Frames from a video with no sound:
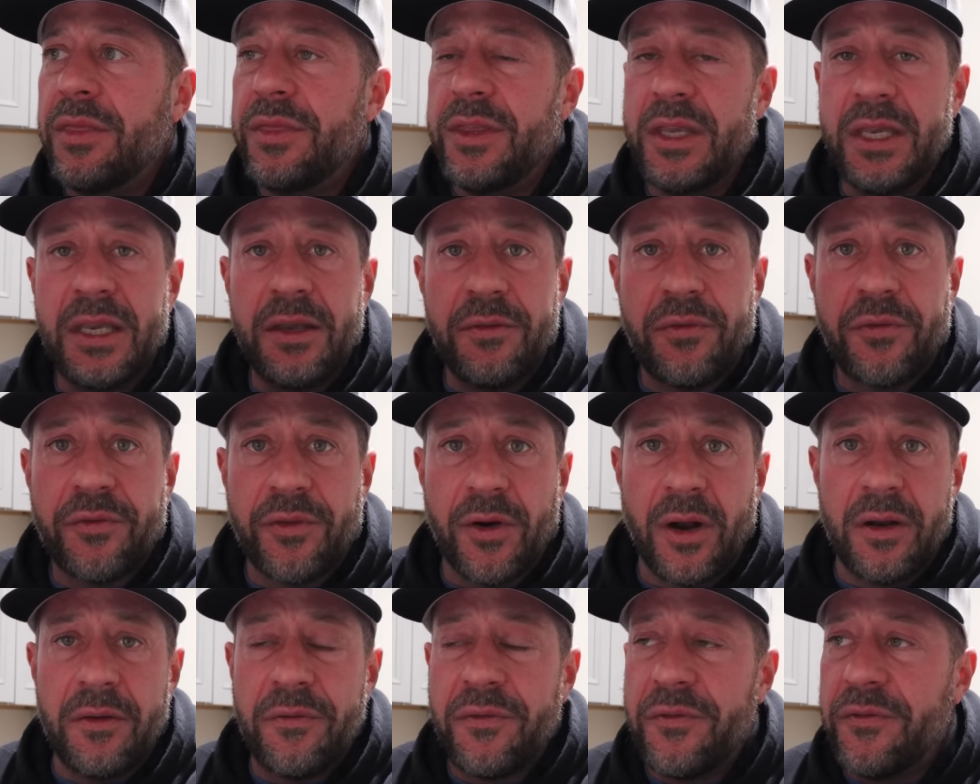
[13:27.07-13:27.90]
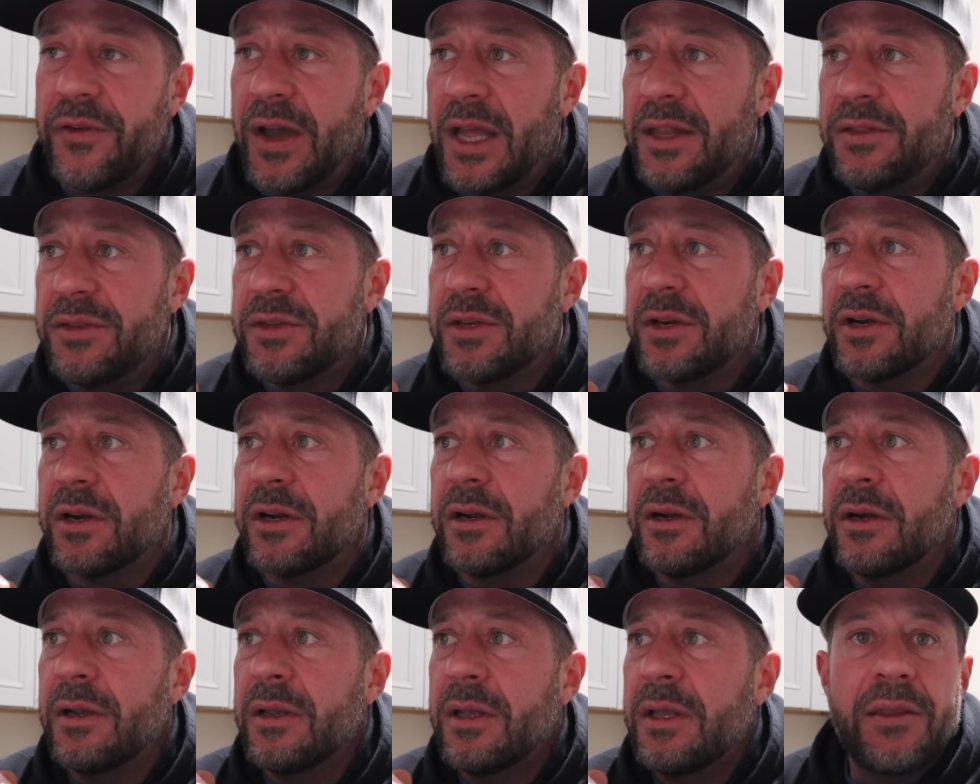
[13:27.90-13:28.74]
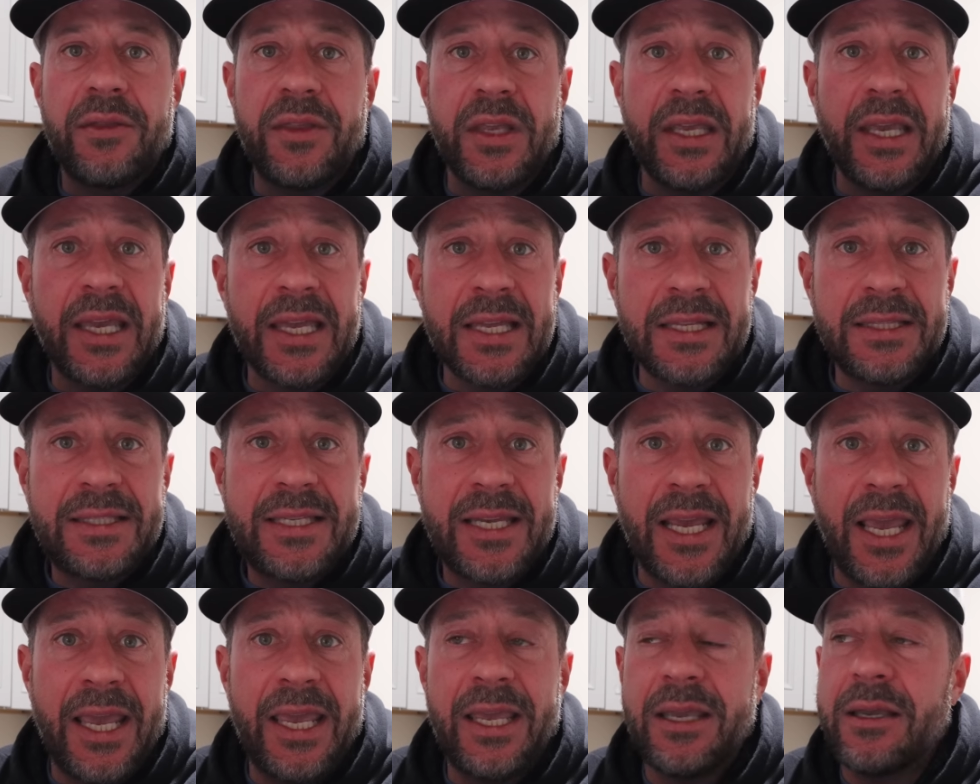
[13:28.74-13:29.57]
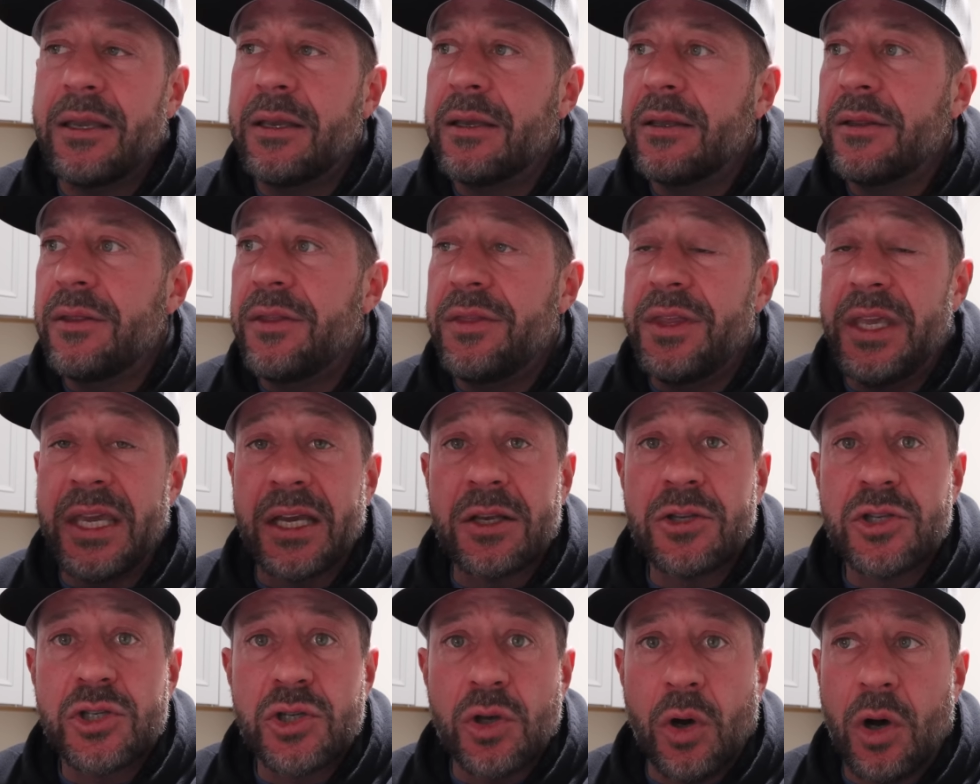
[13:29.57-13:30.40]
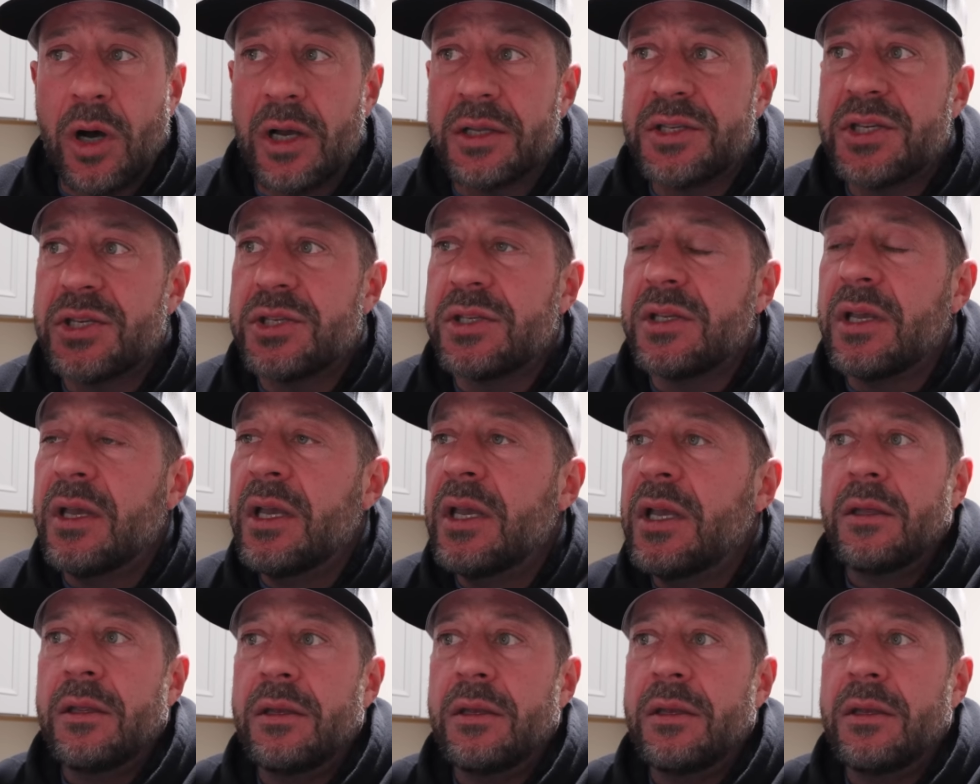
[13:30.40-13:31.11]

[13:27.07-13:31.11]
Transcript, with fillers: the front fender, the intake, the exhaust.